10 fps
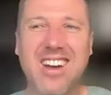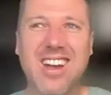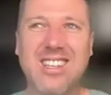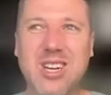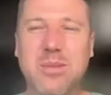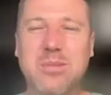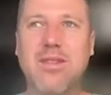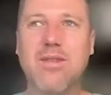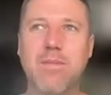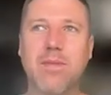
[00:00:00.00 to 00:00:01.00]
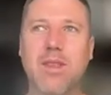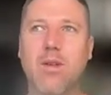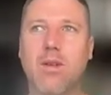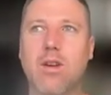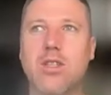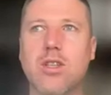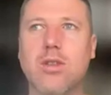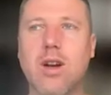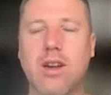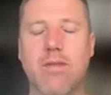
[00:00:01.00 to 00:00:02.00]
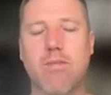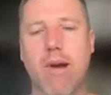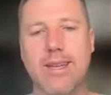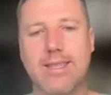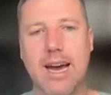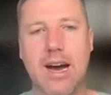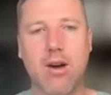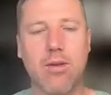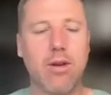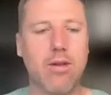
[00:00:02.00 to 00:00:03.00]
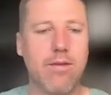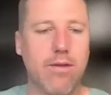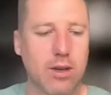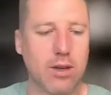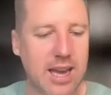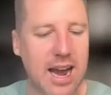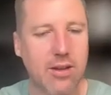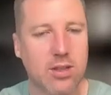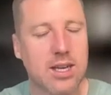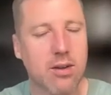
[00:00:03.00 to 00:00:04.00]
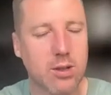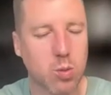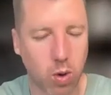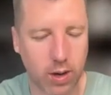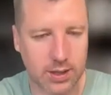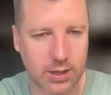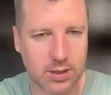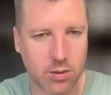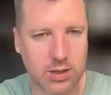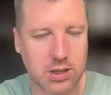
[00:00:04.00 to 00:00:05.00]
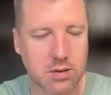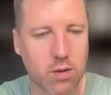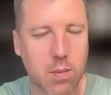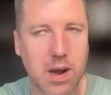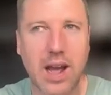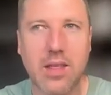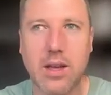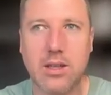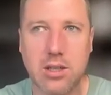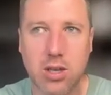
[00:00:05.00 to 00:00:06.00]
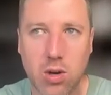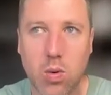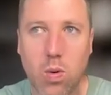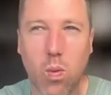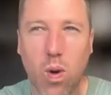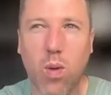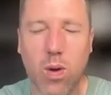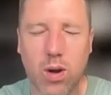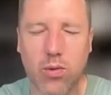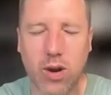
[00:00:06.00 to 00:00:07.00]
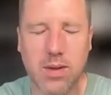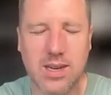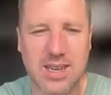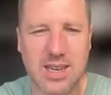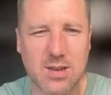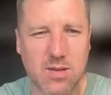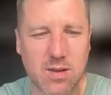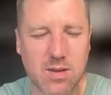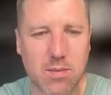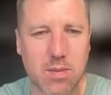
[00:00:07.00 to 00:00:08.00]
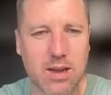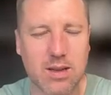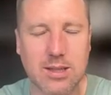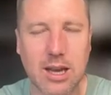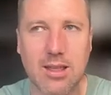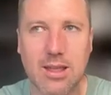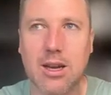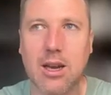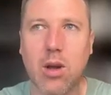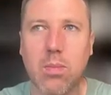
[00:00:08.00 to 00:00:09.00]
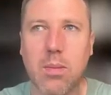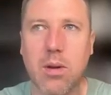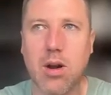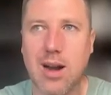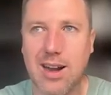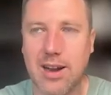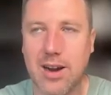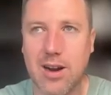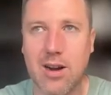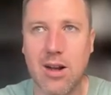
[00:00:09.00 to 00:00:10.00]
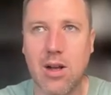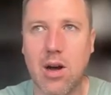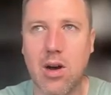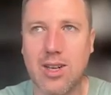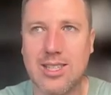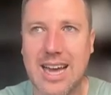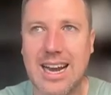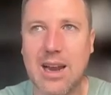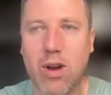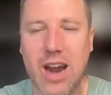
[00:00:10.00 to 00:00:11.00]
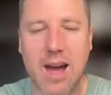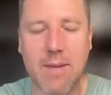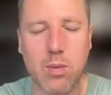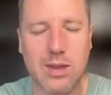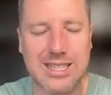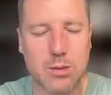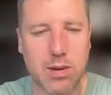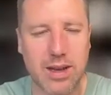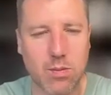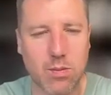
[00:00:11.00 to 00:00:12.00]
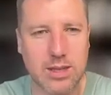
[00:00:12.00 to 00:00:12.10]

In terms of, could you kind of break down, firstly, how the series worked in its original format, and then two, what World Rugby did? Because I think a lot of people aren't clear on exactly what happened with the split.